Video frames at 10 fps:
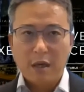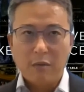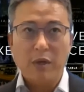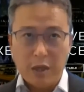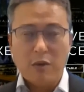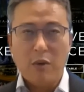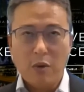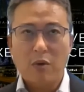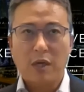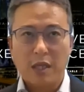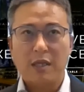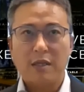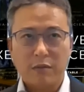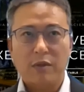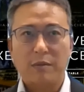we
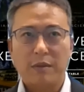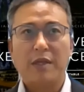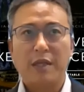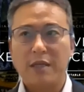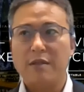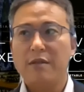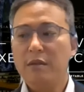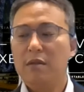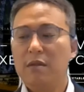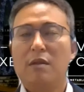co-organize one of the sessions.